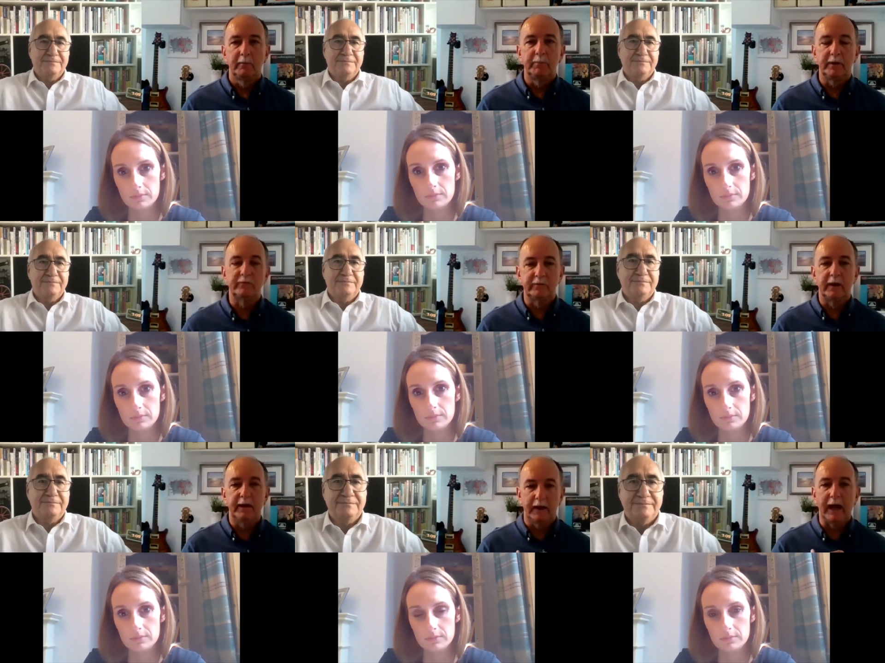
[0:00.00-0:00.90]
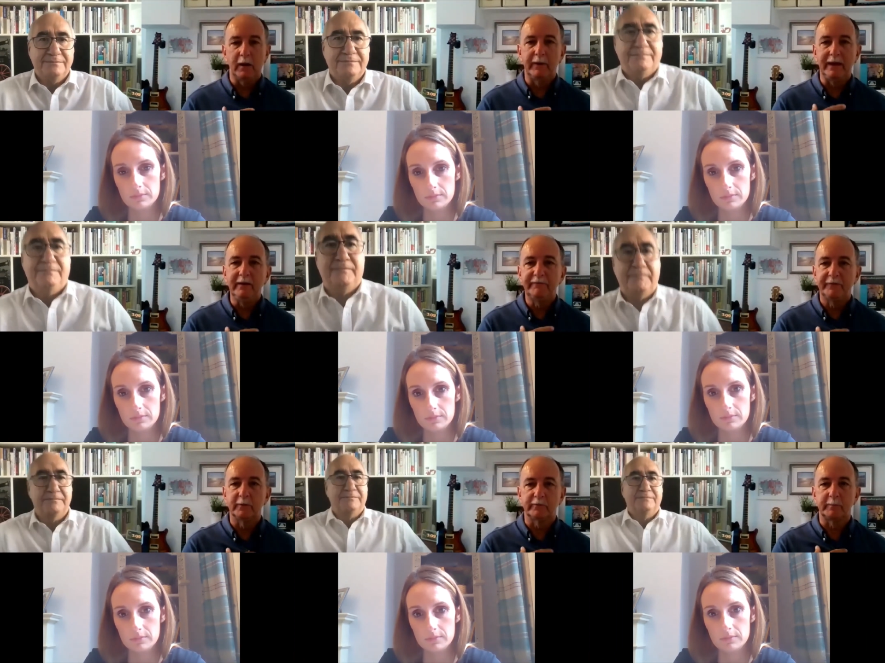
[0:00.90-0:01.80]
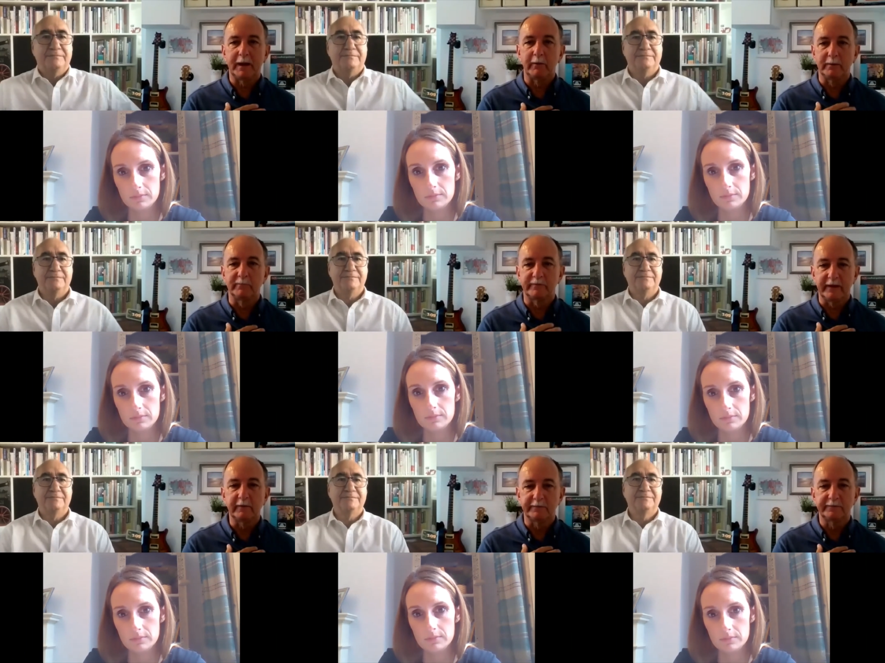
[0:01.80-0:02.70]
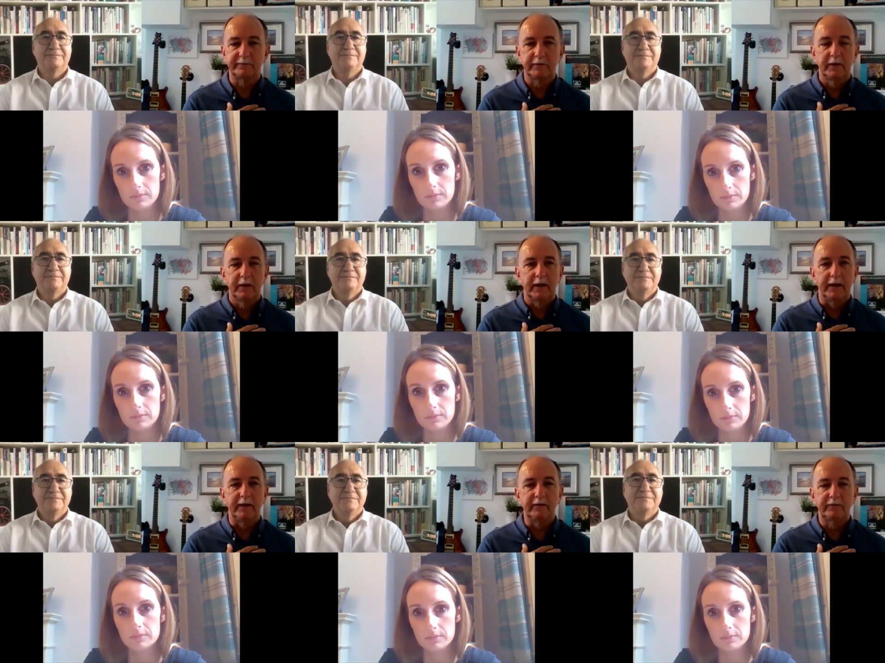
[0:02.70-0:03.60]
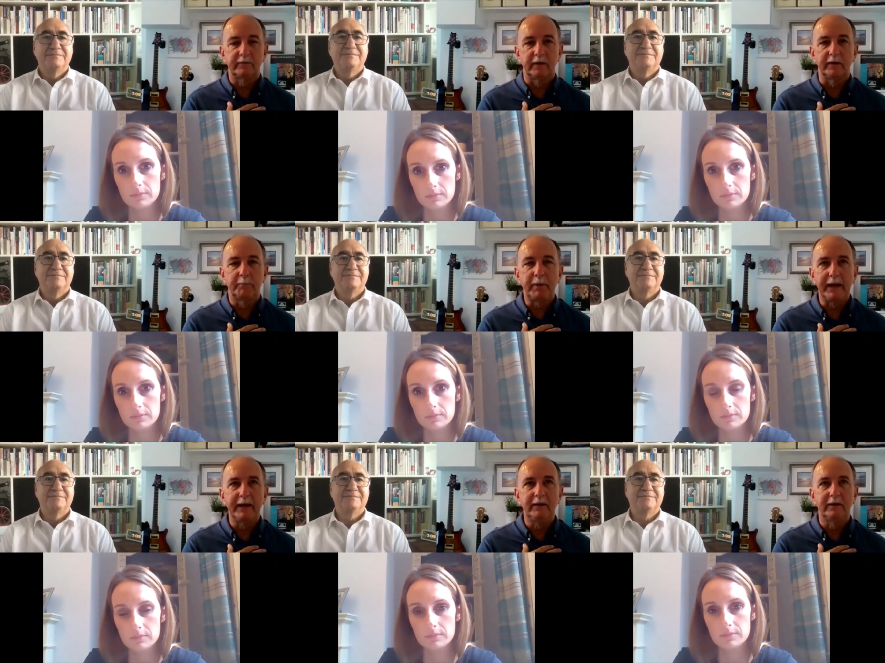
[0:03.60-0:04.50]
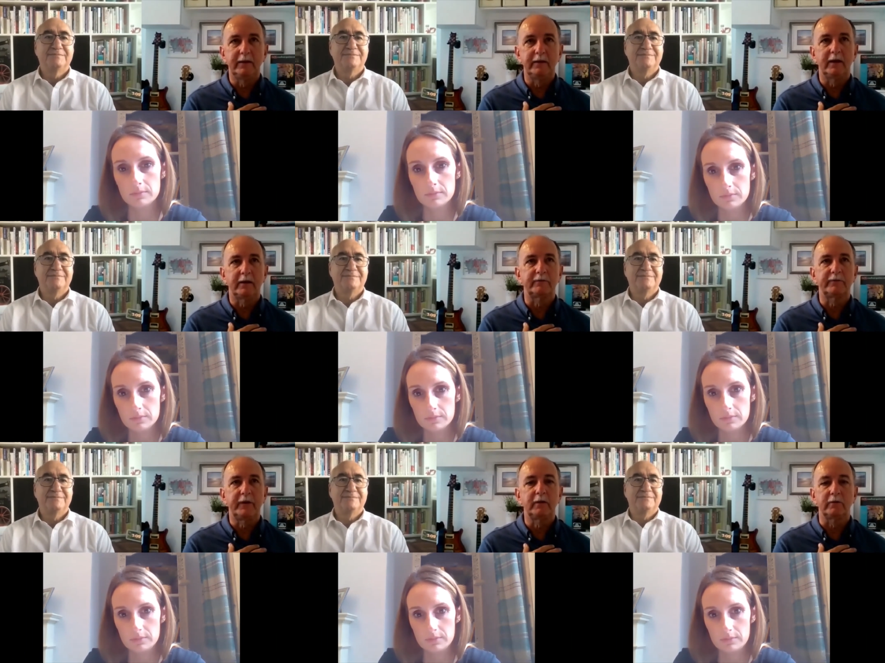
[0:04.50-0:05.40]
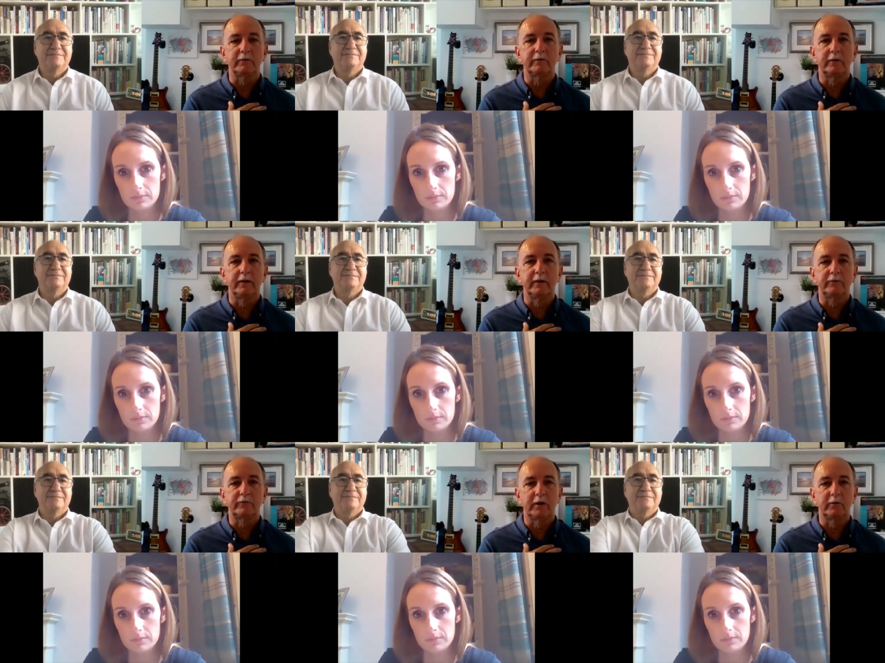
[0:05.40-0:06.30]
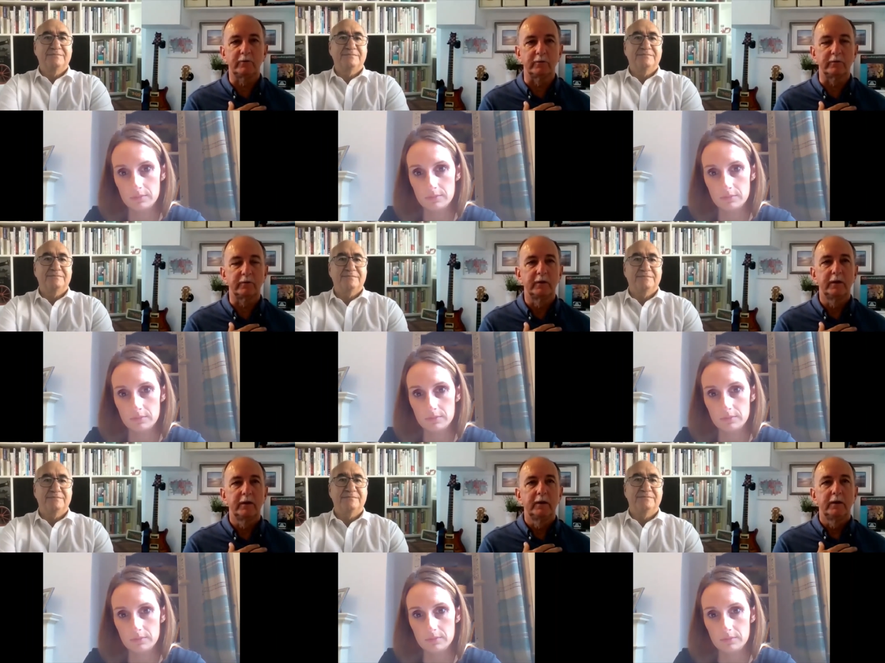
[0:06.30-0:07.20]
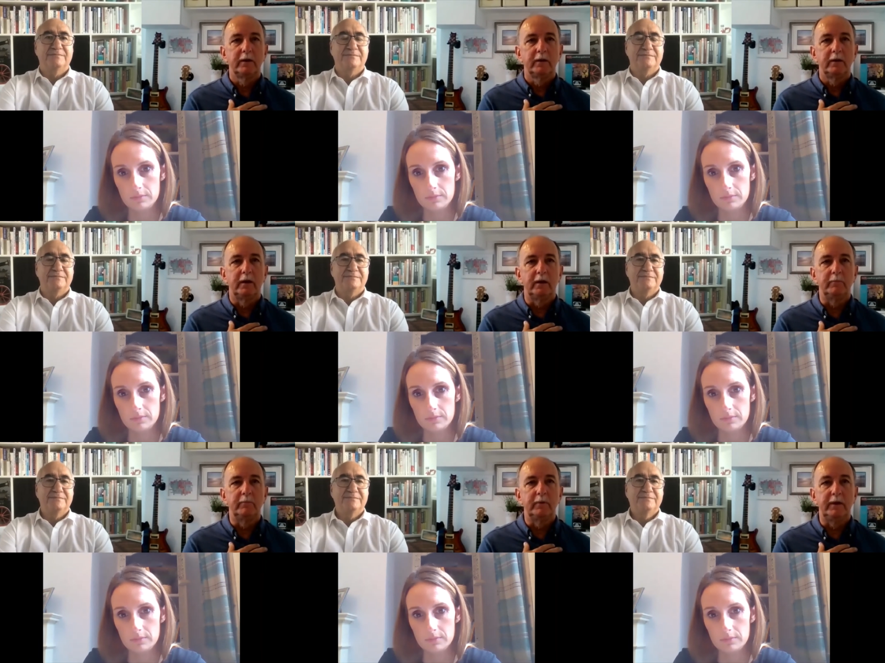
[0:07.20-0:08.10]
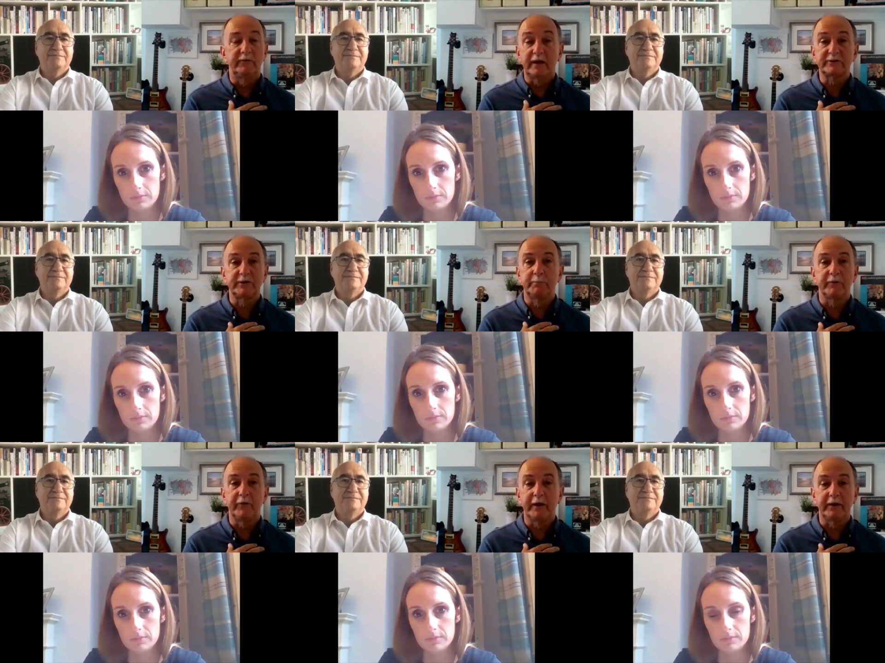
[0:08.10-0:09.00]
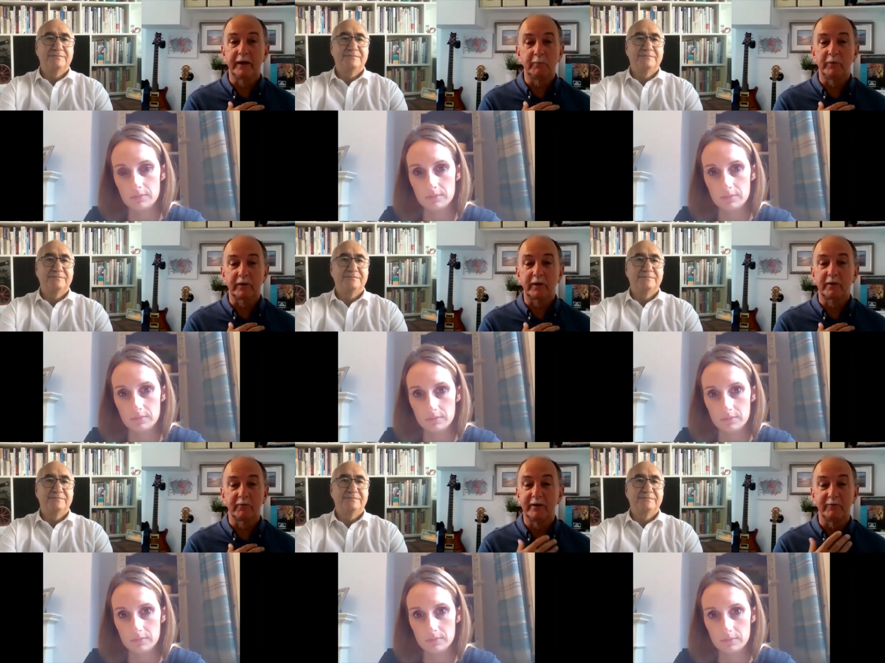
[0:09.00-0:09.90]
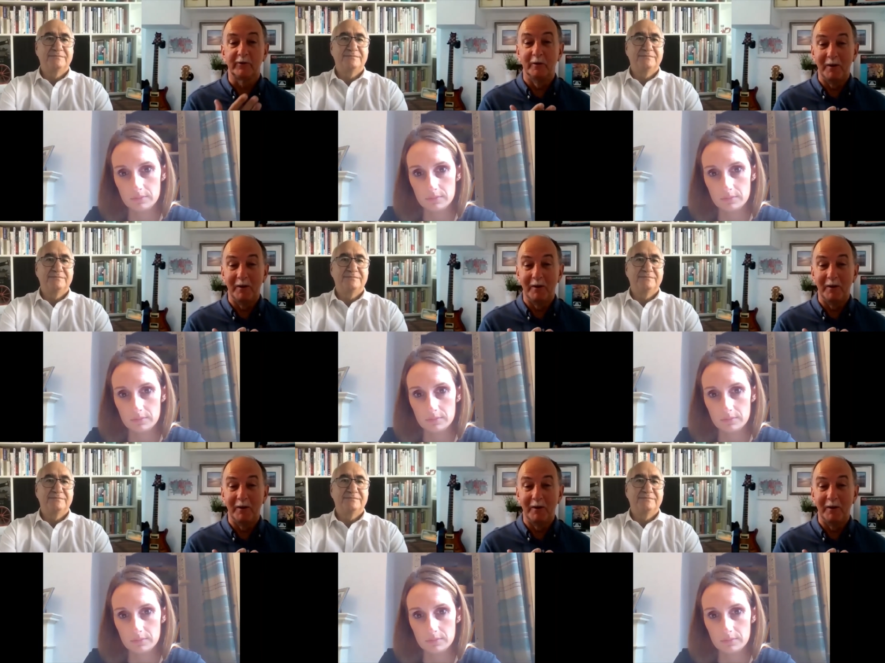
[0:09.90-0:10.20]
Speaker 1: But it's how he feels about himself and yeah. Hmm. his and the pain he has felt in his childhood um, is actually providing him with a career at the